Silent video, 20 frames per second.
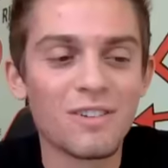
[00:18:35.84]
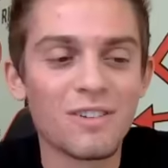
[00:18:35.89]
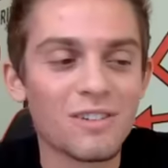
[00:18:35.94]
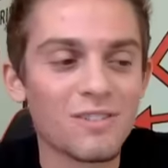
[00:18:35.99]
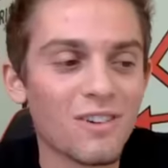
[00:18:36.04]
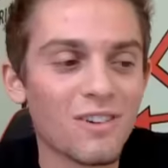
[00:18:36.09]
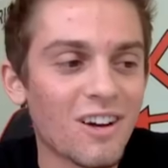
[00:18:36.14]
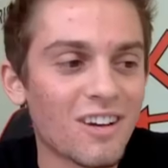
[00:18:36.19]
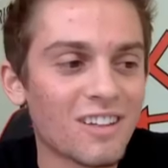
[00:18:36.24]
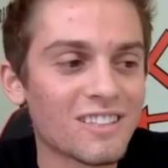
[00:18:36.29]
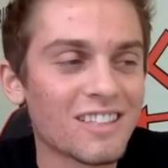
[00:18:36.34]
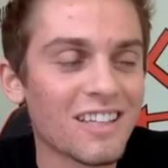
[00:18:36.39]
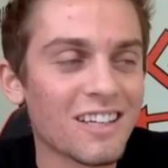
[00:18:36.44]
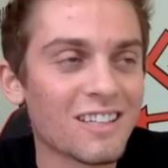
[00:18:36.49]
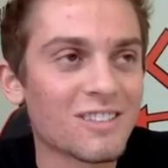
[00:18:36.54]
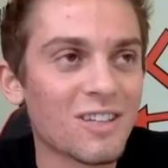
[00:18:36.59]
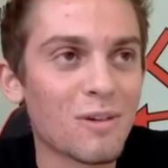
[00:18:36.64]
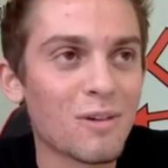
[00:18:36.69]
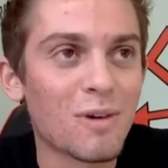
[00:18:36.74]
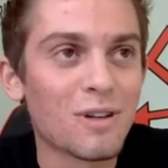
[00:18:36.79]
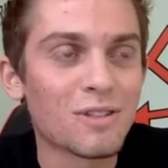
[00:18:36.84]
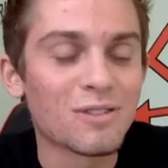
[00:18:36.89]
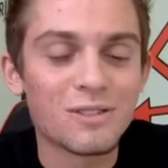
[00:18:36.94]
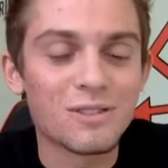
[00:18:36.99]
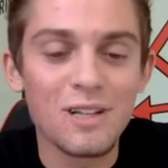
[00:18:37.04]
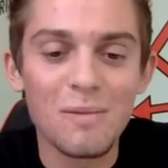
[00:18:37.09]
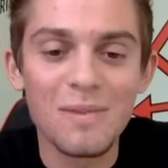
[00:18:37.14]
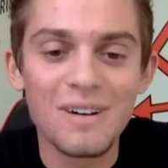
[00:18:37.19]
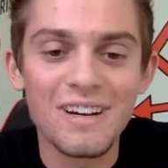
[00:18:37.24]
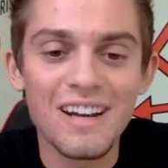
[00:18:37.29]
Rick Ross, thanks so much for
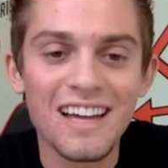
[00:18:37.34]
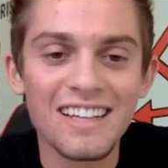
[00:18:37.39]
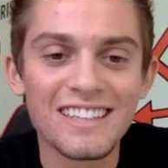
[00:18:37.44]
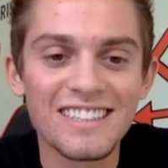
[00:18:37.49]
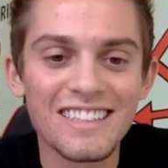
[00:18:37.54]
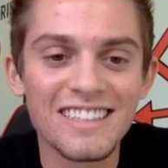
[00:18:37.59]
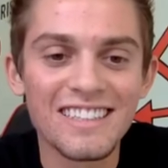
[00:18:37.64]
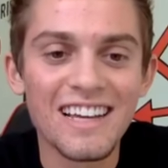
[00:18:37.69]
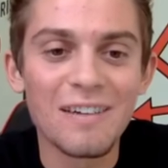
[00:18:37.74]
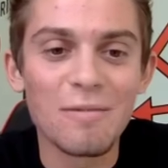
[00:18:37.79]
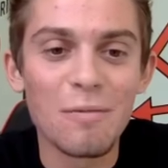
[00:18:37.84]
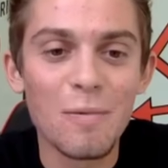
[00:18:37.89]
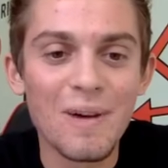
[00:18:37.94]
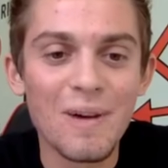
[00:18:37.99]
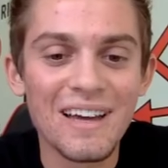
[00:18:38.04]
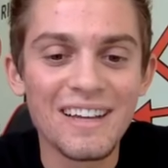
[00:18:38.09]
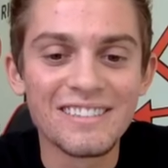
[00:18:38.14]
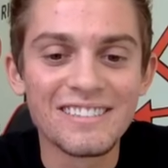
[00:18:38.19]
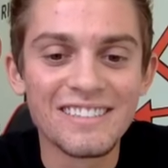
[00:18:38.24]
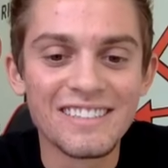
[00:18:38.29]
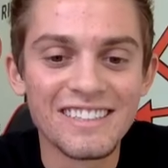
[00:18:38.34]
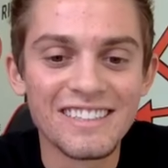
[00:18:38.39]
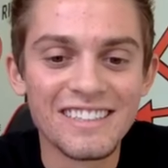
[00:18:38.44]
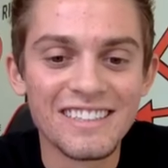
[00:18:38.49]
coming on today, my man.